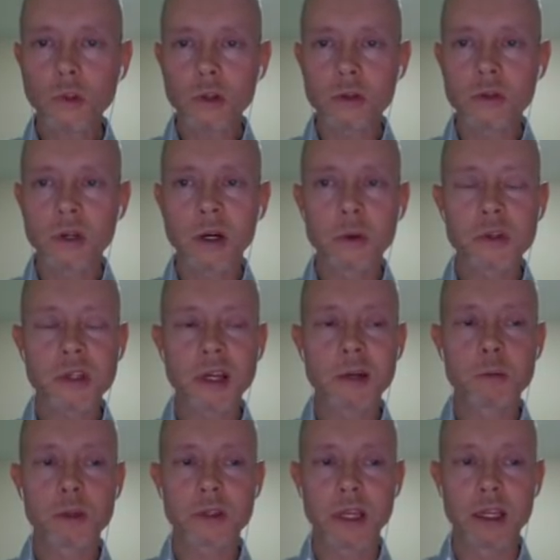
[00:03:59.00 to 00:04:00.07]
So now we're
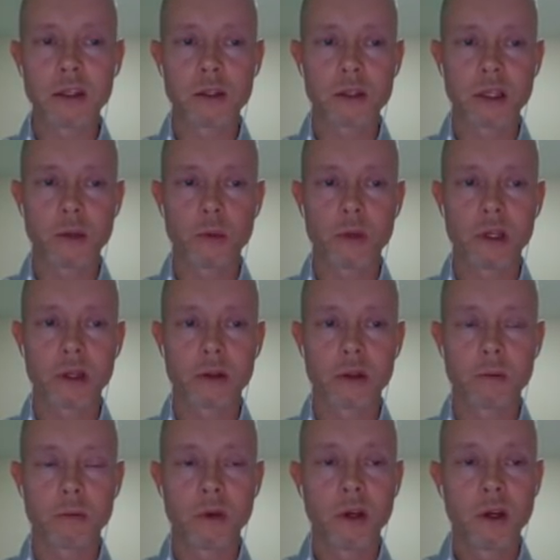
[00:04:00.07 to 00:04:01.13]
simultaneously winning
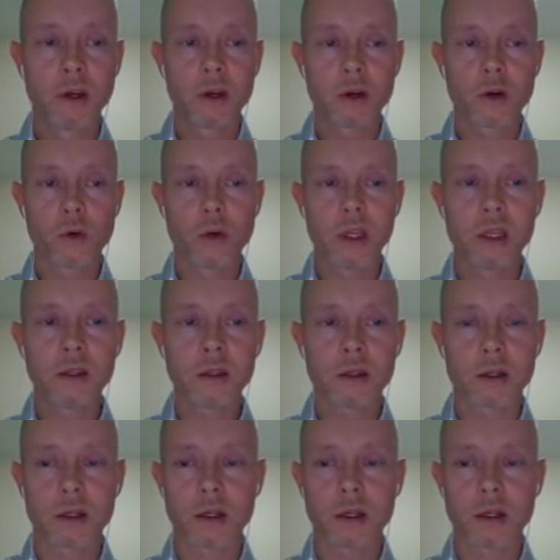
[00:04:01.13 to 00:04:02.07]
the queen,